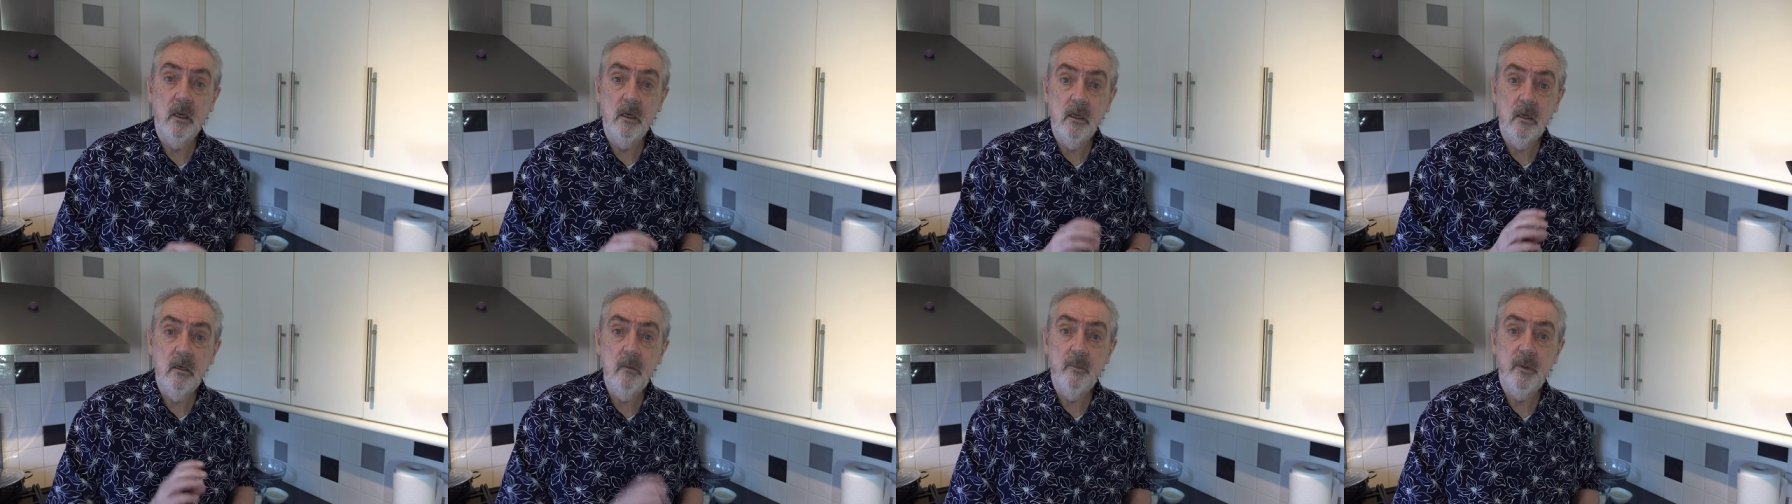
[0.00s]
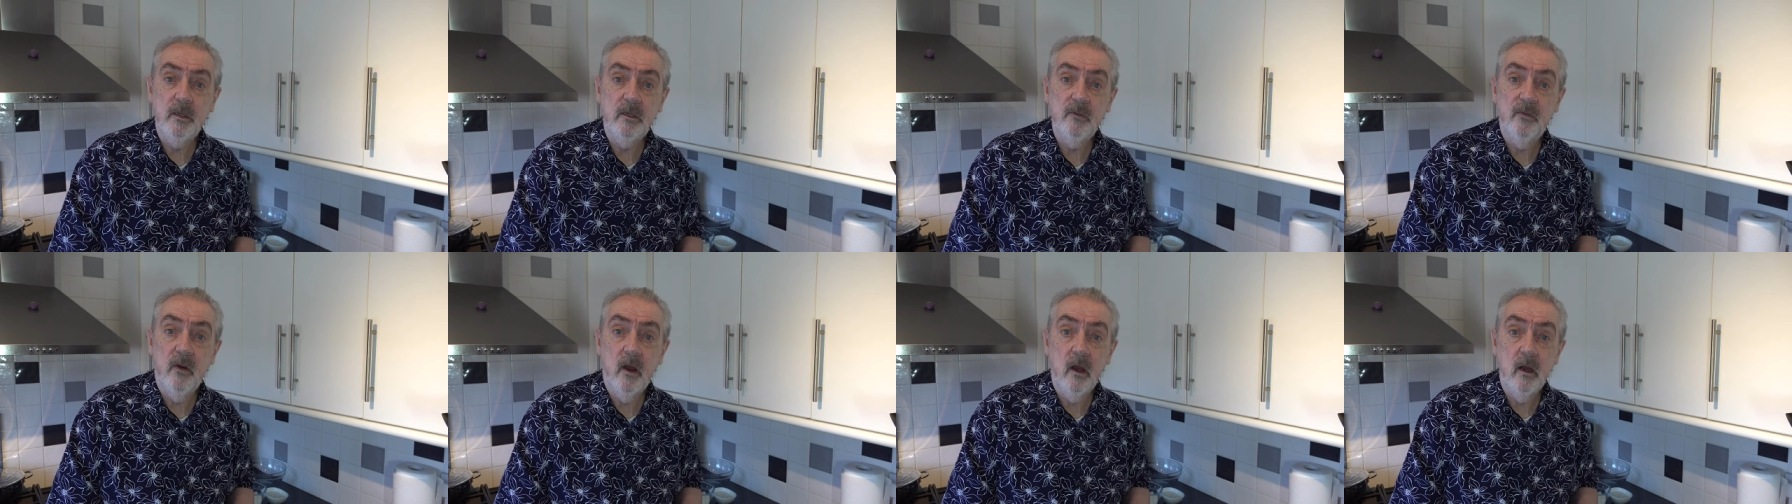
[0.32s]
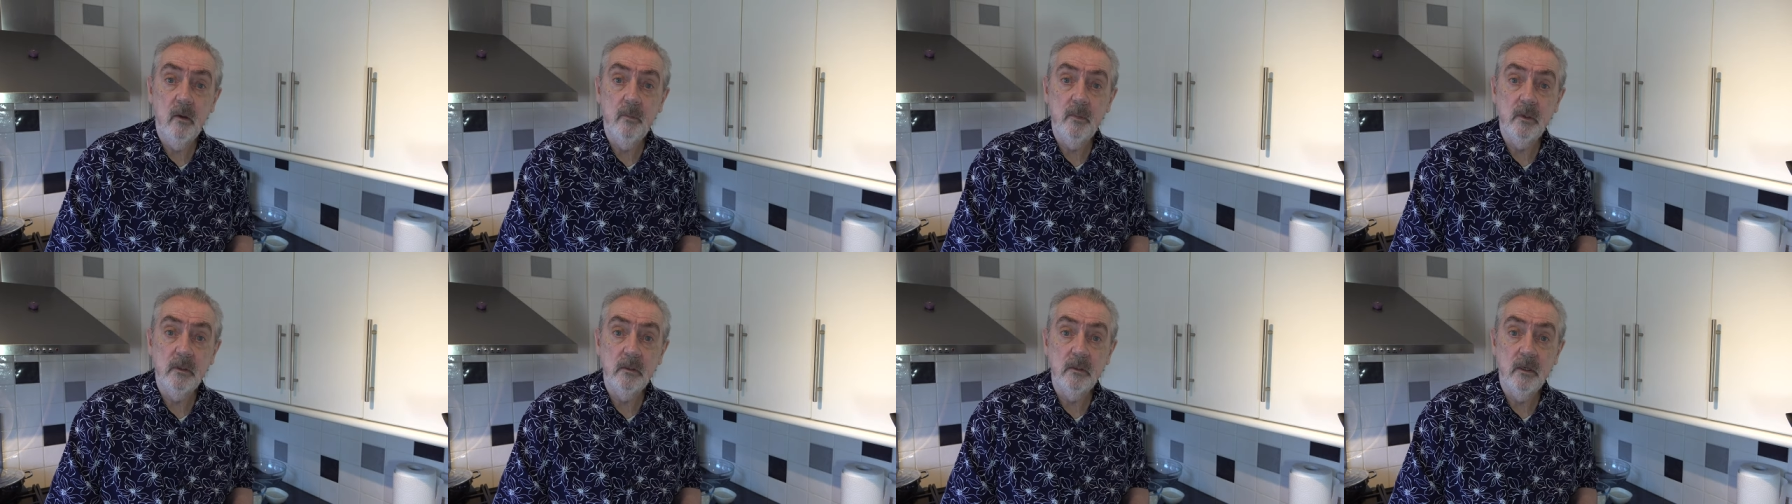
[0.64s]
a little bit of
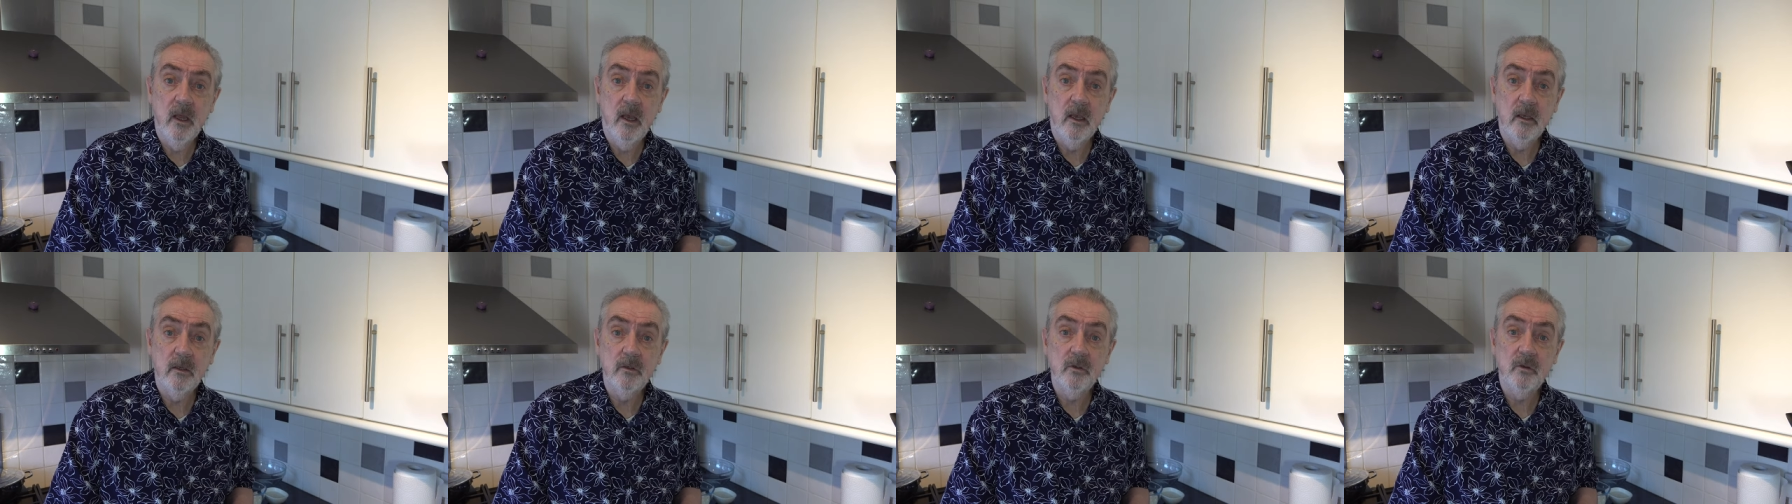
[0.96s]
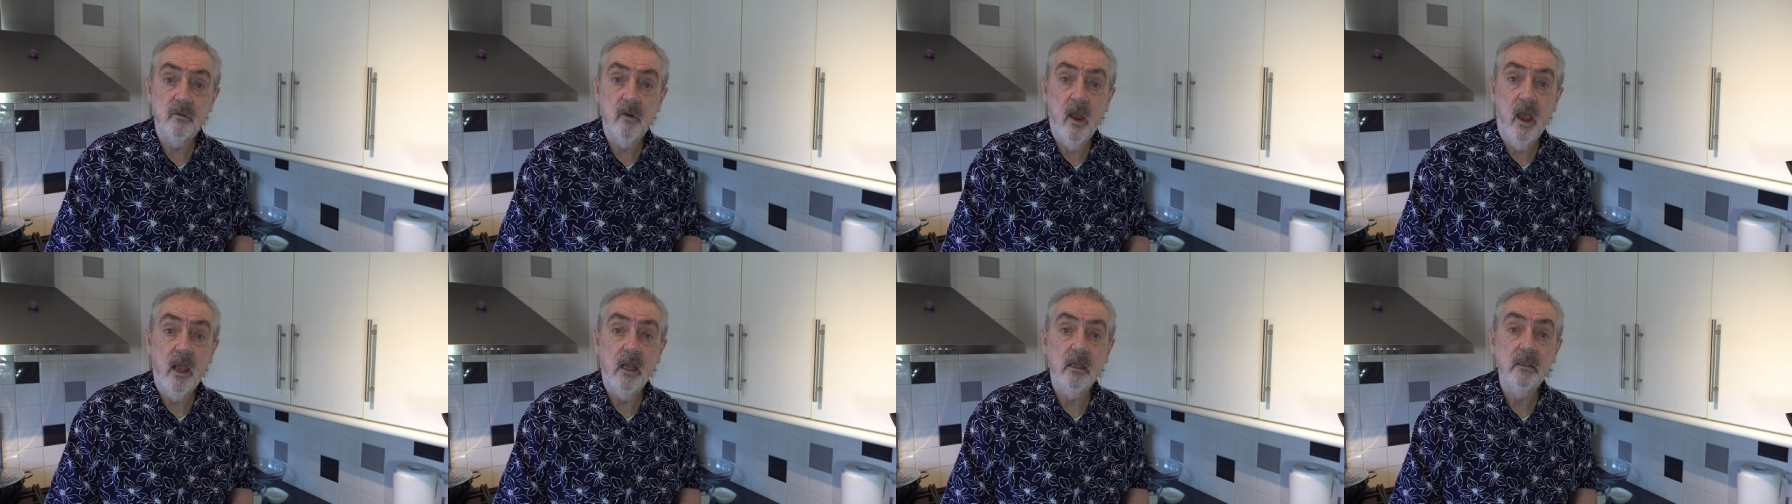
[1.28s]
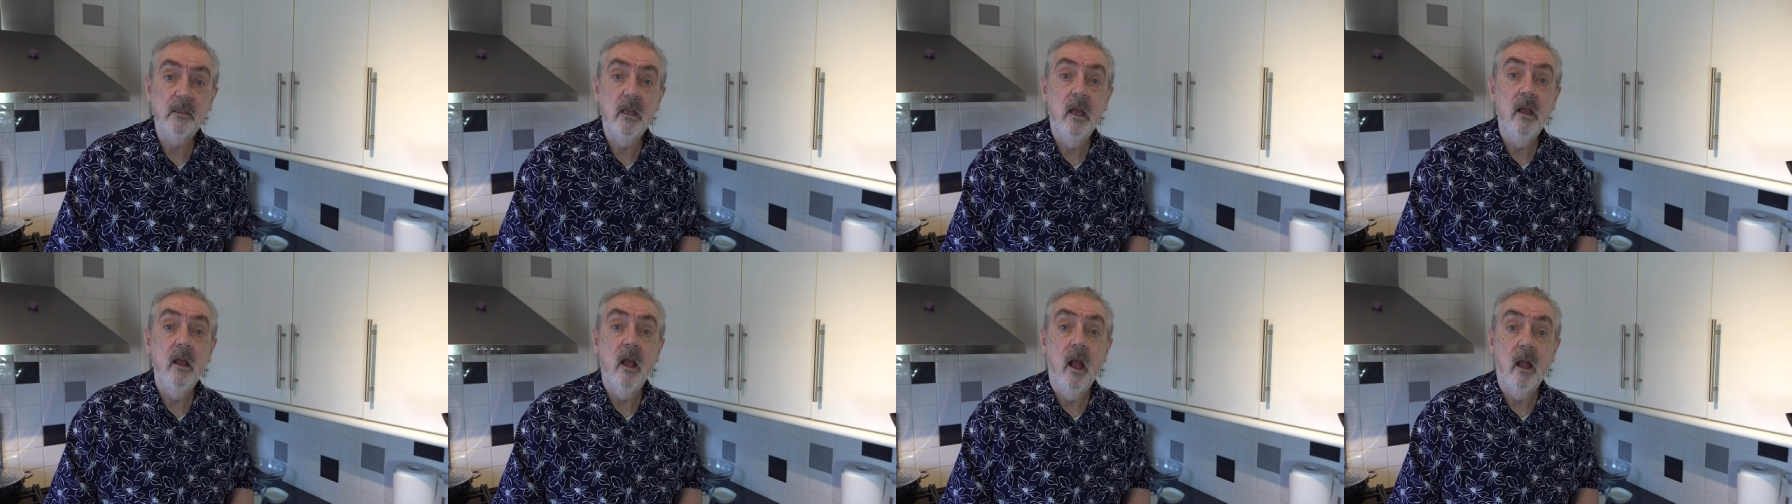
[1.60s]
almond
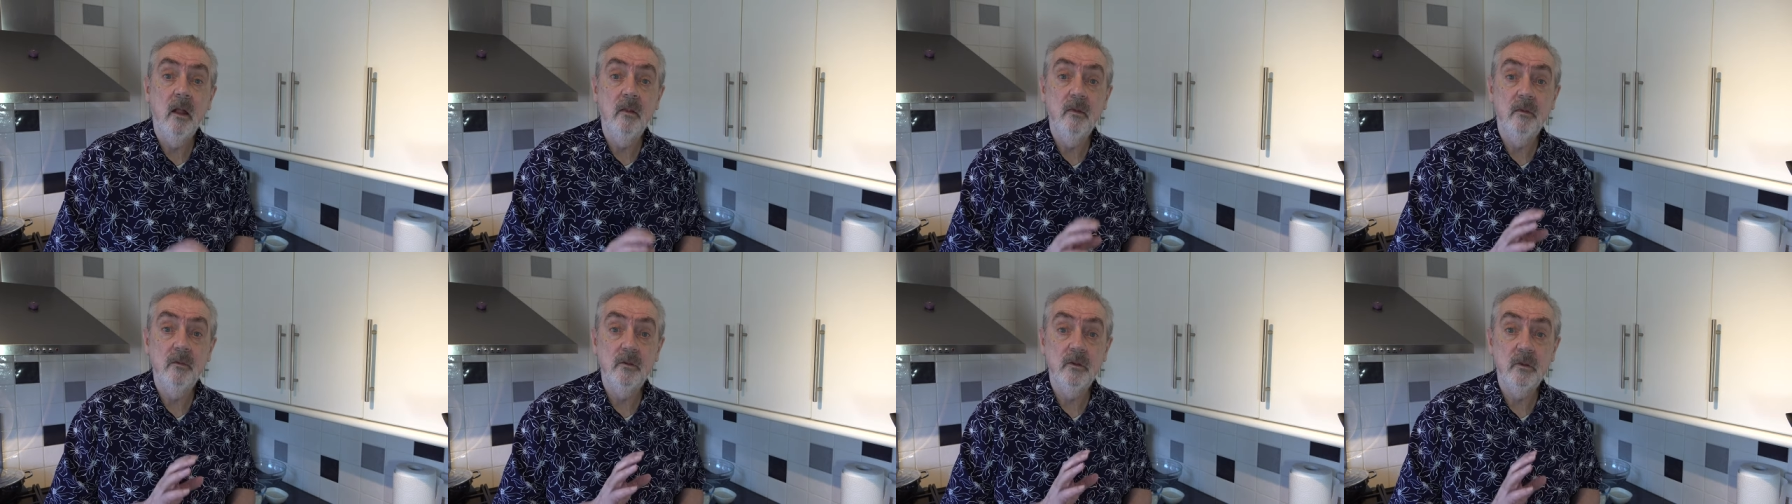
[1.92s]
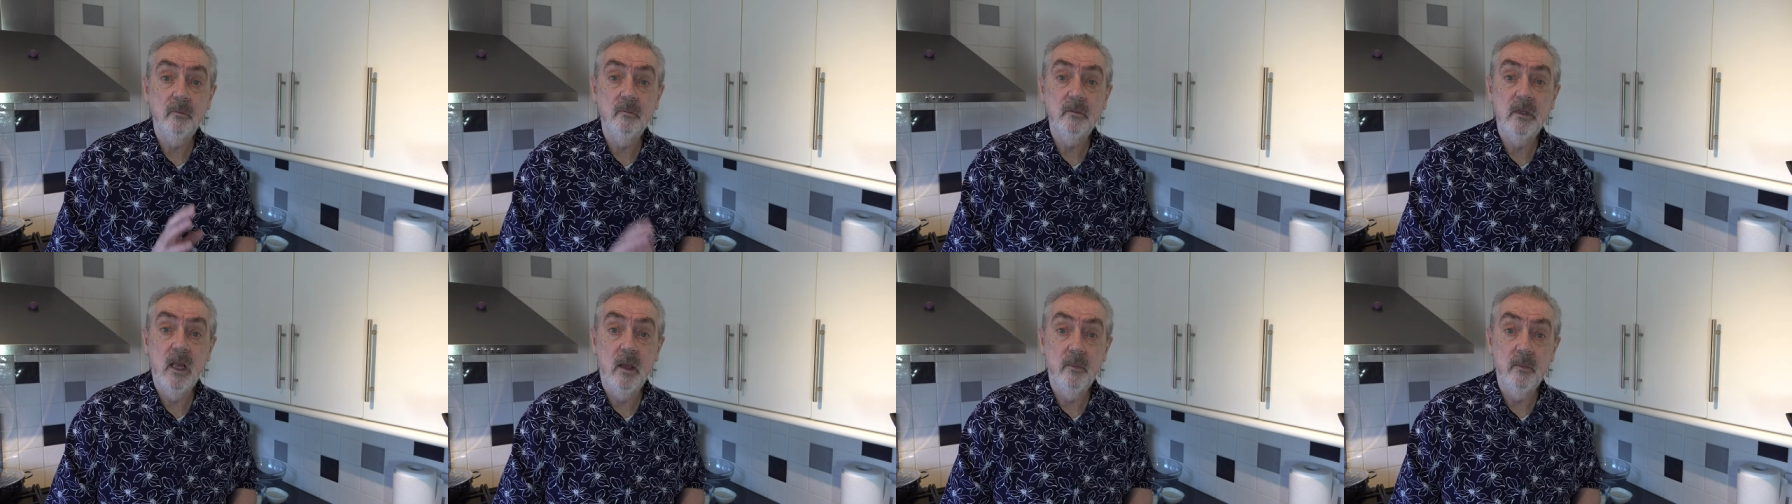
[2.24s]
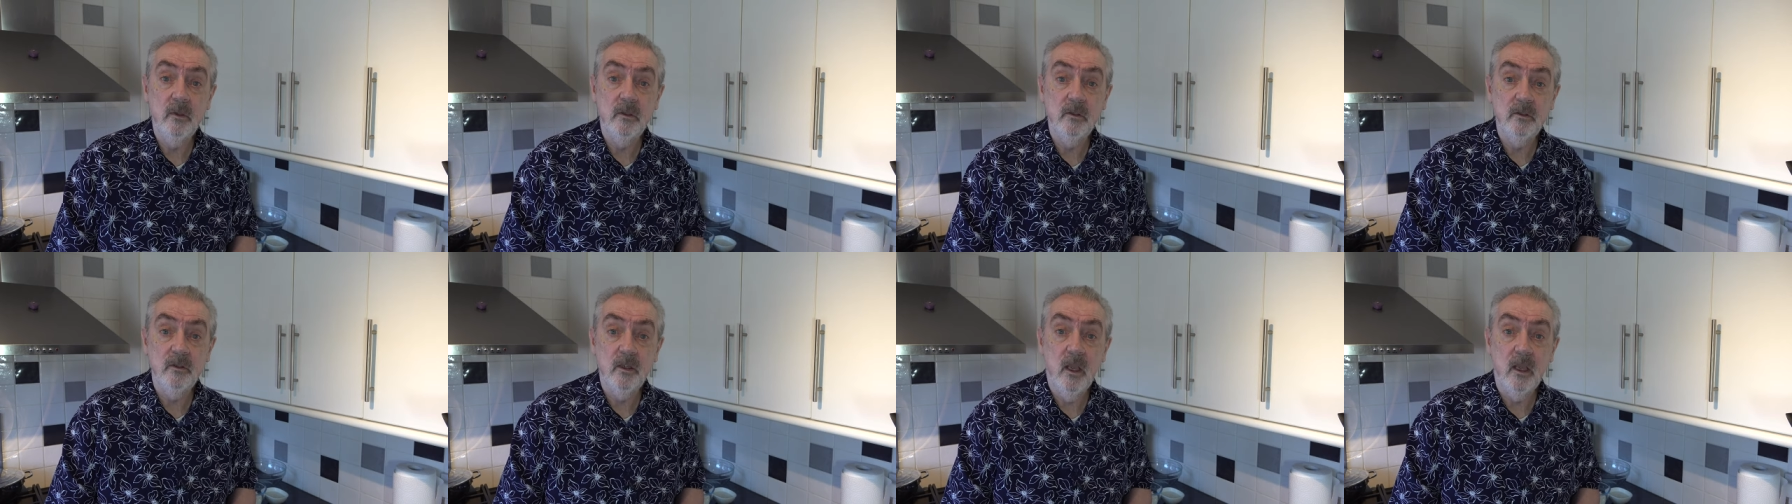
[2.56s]
extract and some
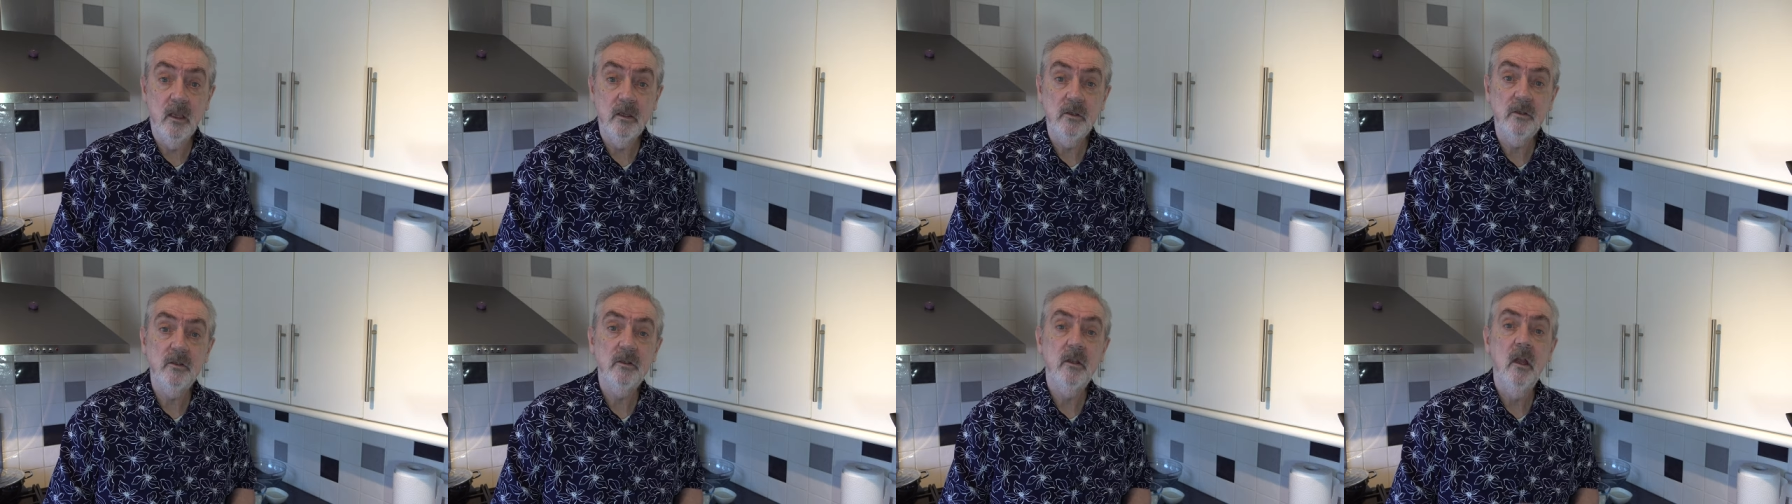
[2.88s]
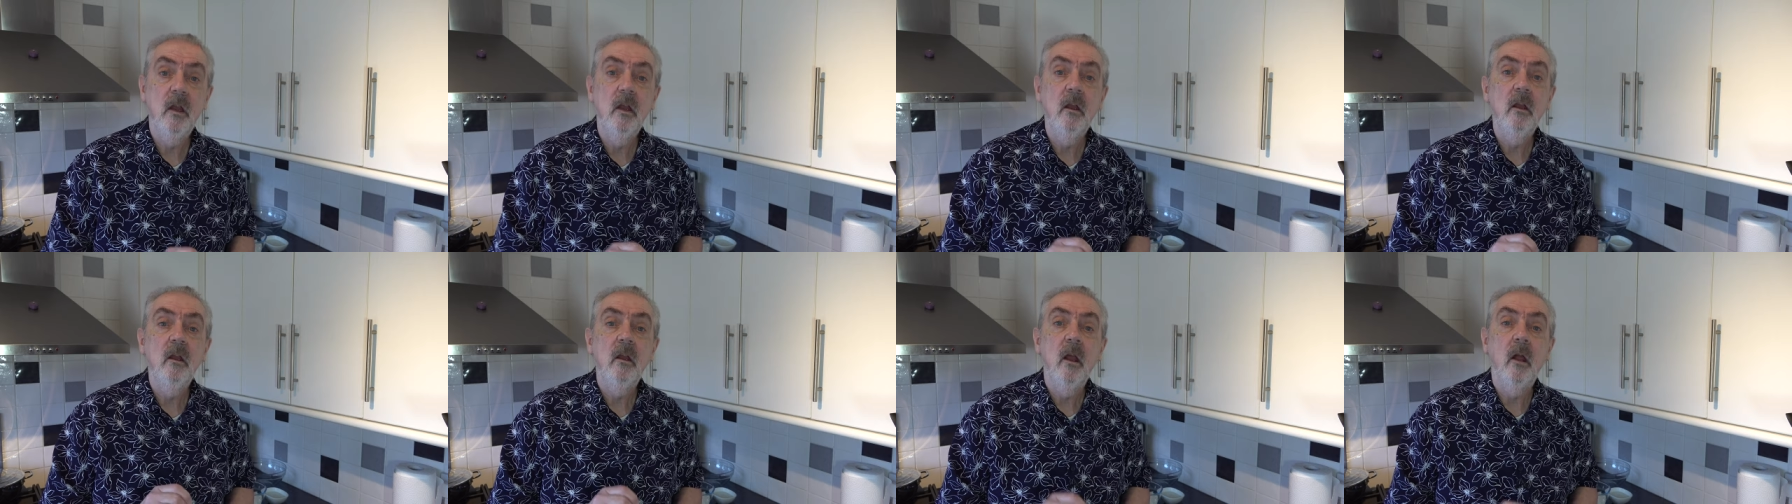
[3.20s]
lemon zest,